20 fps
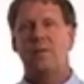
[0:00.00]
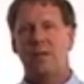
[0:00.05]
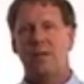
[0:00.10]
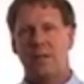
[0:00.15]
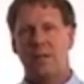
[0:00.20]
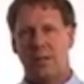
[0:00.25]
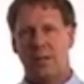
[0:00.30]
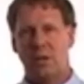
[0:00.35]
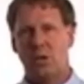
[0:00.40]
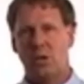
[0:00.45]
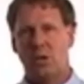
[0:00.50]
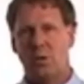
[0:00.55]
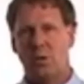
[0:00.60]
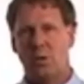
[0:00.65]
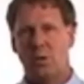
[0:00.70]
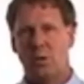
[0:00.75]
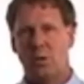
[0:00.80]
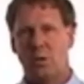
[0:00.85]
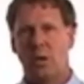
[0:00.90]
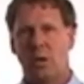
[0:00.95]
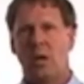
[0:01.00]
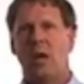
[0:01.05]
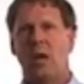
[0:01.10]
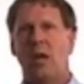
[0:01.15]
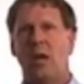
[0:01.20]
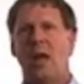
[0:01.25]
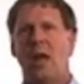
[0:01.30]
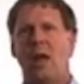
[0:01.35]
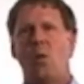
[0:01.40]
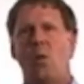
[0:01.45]
tissue
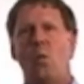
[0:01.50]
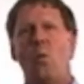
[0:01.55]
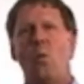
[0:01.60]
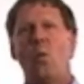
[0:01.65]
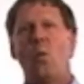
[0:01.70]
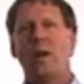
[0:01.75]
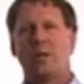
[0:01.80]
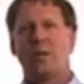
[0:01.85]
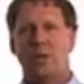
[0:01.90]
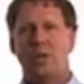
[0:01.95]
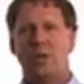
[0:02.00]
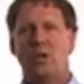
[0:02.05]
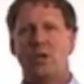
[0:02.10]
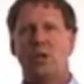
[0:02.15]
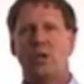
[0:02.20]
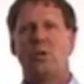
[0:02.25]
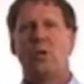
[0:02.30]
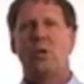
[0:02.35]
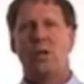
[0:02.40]
what tissue